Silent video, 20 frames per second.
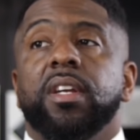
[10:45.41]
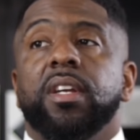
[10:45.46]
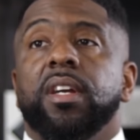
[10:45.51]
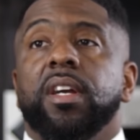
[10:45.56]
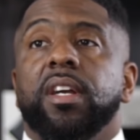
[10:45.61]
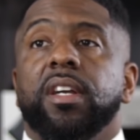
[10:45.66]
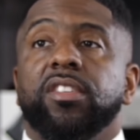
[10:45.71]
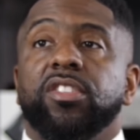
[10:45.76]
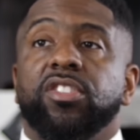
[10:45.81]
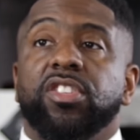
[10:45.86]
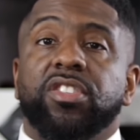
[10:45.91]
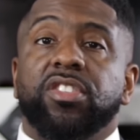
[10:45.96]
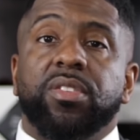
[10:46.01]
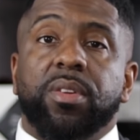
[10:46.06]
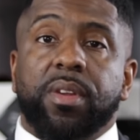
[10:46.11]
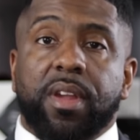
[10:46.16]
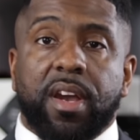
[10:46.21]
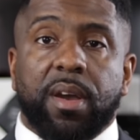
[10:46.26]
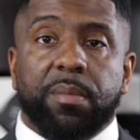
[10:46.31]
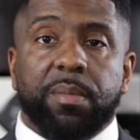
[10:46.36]
a sister
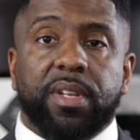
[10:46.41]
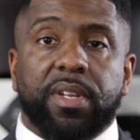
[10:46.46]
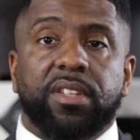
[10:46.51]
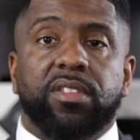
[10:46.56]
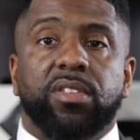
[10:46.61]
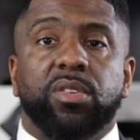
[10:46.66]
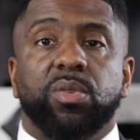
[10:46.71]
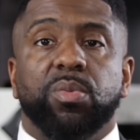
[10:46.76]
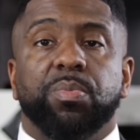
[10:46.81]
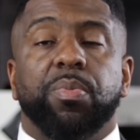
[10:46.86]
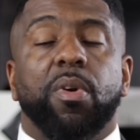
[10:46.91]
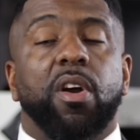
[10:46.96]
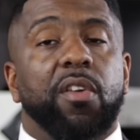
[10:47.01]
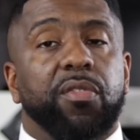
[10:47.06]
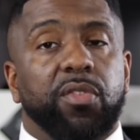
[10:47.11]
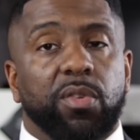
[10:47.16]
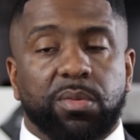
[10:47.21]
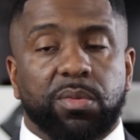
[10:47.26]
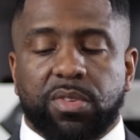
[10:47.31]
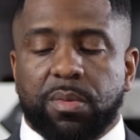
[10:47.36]
company to
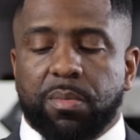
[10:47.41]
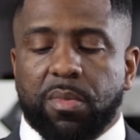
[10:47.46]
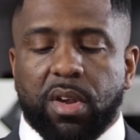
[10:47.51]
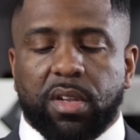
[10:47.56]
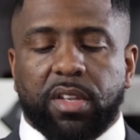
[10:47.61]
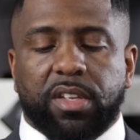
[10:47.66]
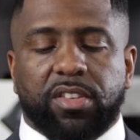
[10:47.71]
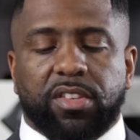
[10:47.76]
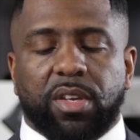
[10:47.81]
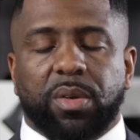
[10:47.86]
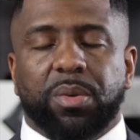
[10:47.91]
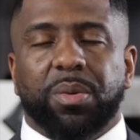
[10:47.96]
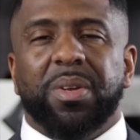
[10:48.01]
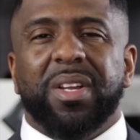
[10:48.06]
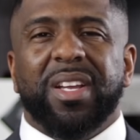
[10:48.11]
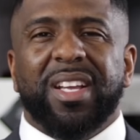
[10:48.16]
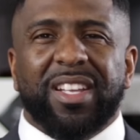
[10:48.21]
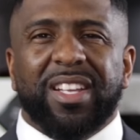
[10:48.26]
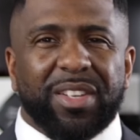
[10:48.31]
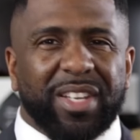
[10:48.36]
Parfums de Marly, so
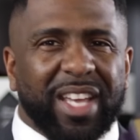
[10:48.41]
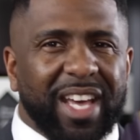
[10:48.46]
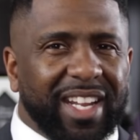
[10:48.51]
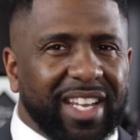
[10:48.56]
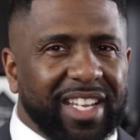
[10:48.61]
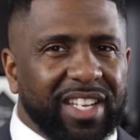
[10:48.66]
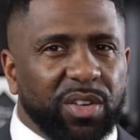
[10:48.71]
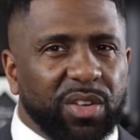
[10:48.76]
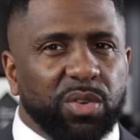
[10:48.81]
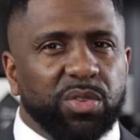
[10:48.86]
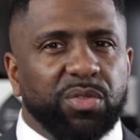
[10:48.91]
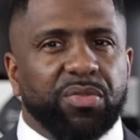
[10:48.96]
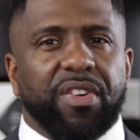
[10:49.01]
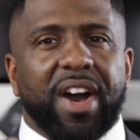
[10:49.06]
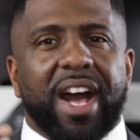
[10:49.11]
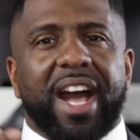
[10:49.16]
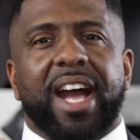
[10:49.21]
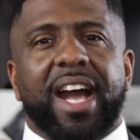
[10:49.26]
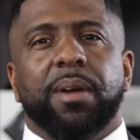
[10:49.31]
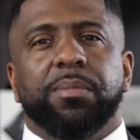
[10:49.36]
you kind of get those
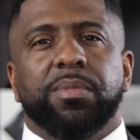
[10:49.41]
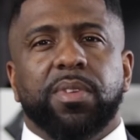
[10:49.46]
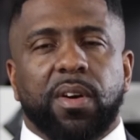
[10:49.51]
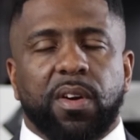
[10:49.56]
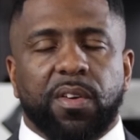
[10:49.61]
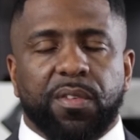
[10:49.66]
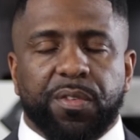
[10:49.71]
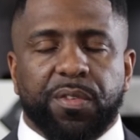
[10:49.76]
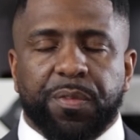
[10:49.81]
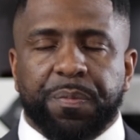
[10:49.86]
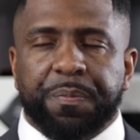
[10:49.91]
vibes of